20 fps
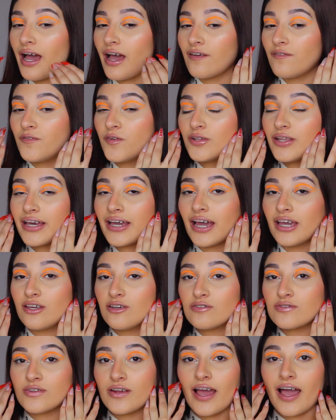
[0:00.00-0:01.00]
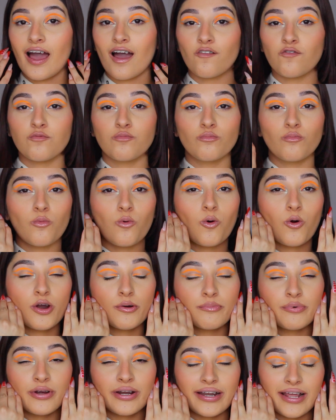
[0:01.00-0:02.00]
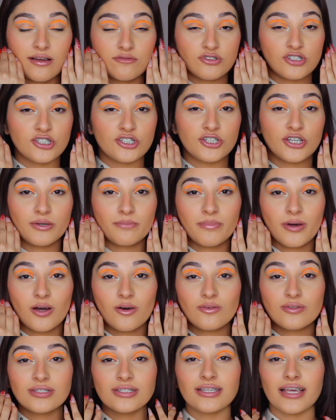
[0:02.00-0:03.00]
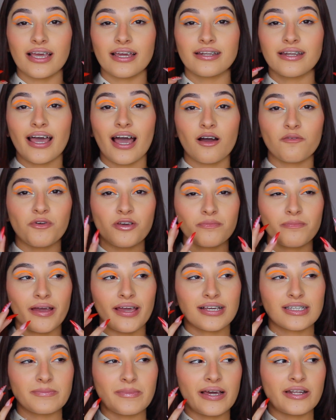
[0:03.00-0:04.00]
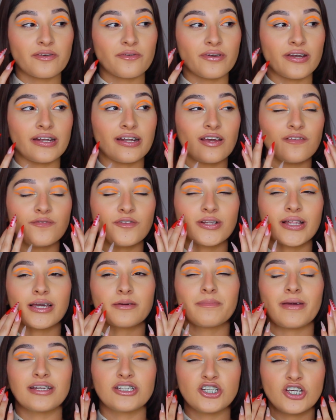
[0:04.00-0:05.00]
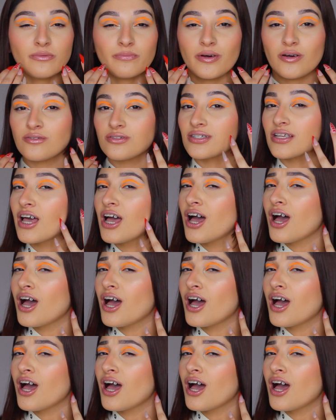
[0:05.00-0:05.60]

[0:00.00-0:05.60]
I feel like I used to have more pronounced cheekbones, and now with my expander in, I feel like my cheekbones